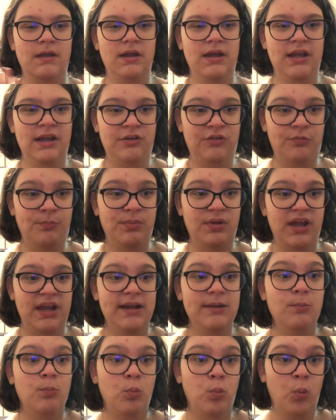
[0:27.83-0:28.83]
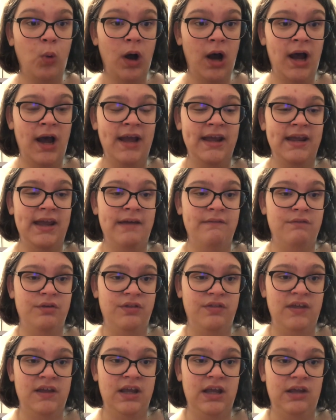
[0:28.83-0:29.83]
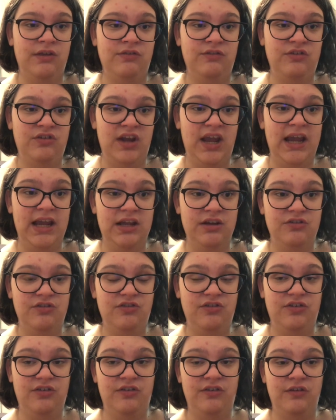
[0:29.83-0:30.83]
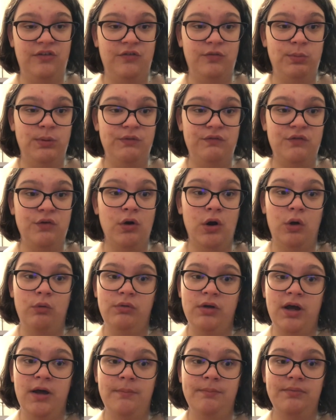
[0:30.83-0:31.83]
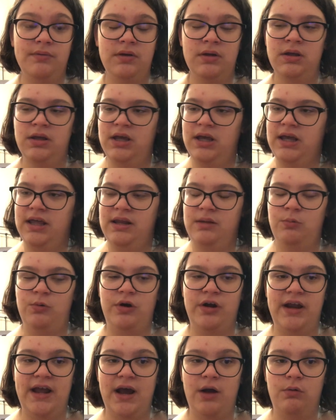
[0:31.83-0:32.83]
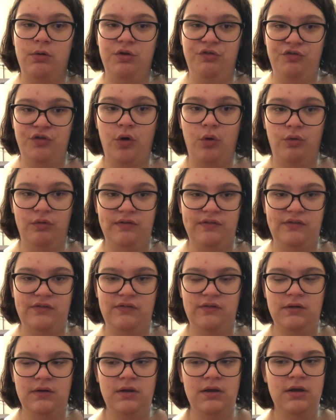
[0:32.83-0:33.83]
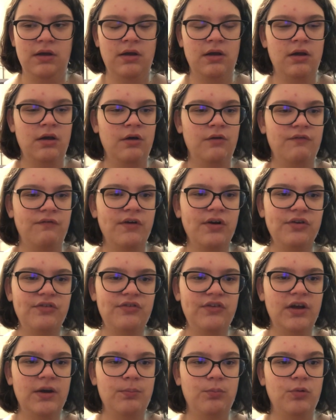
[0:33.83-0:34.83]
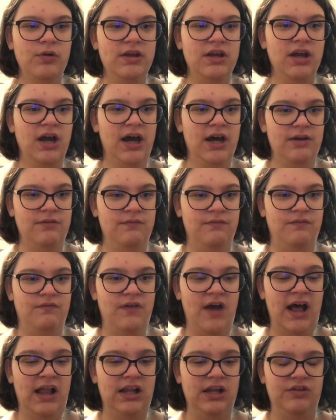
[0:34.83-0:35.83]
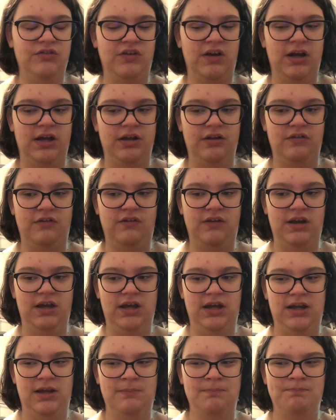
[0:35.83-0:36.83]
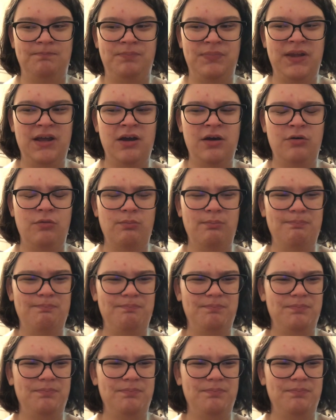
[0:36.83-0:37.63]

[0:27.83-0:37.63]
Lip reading: explain why everything has changed since we've grown up and we're now adults. First up, we got Valentine's Day. Now,